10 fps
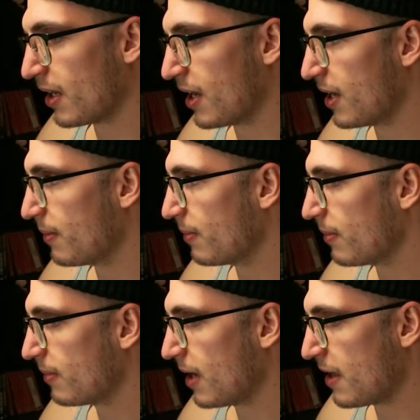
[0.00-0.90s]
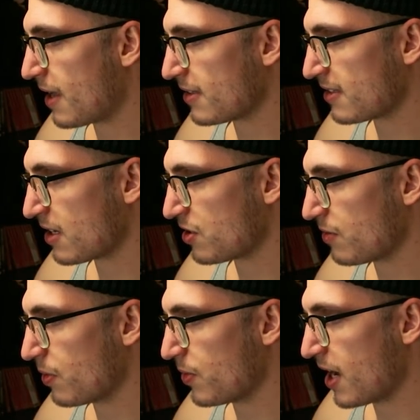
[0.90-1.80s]
And that's
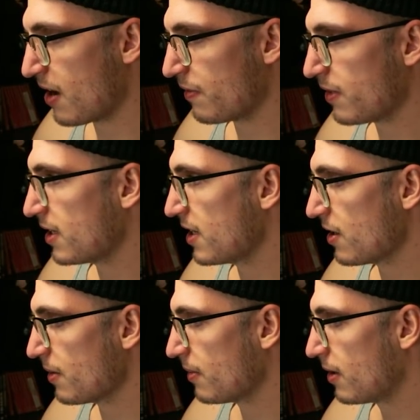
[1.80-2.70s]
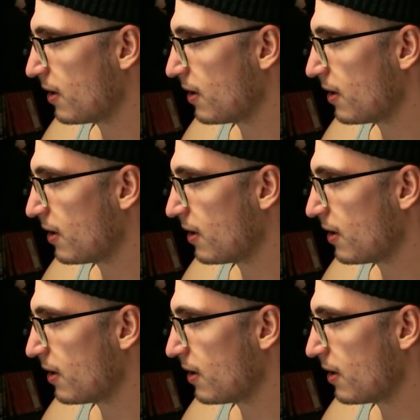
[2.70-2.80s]
essentially what we have here.